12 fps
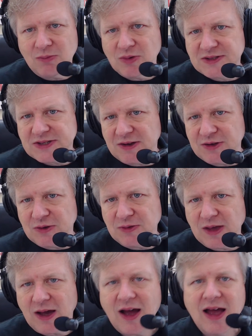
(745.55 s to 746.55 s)
and we'll tell you
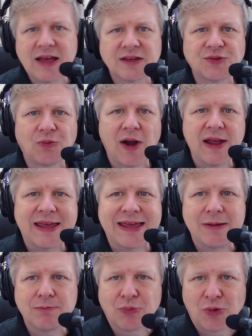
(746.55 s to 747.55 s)
the highest ranking